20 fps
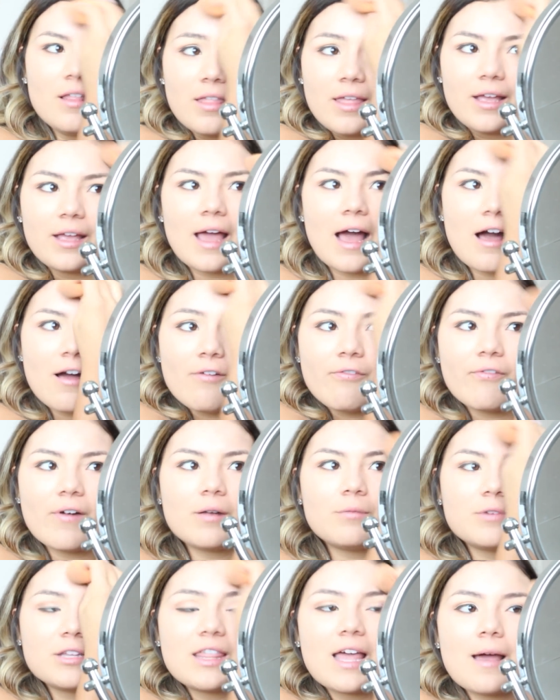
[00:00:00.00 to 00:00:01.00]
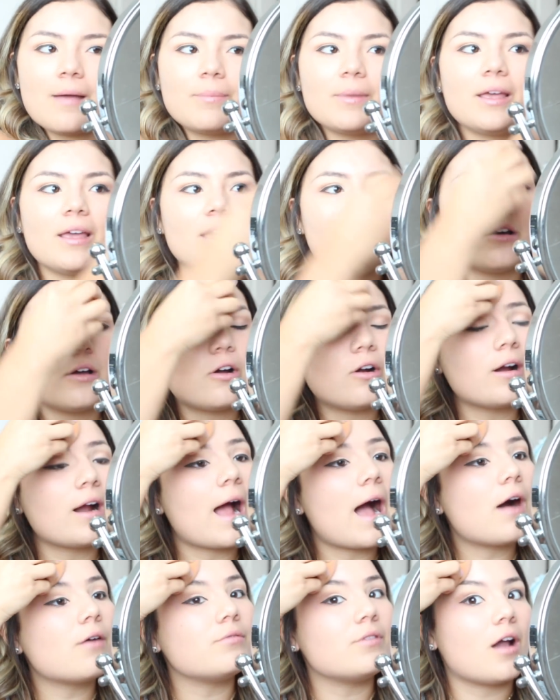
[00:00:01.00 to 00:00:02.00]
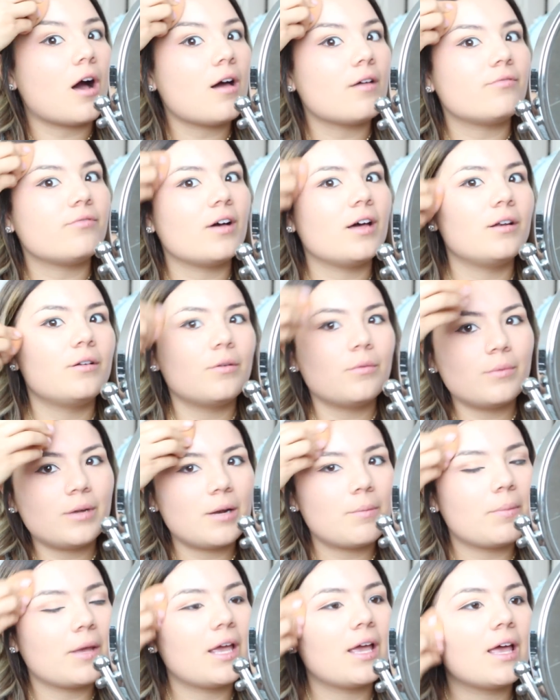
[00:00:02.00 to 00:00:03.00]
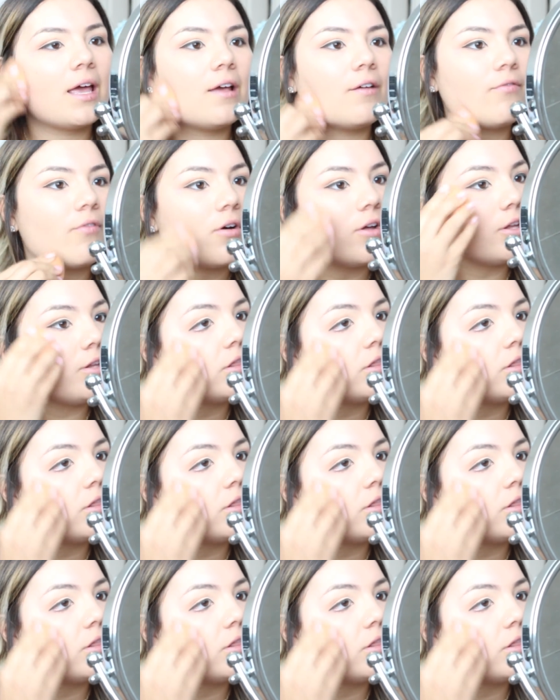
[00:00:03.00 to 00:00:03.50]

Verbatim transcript: Like how fun would that be or how not fun would it be if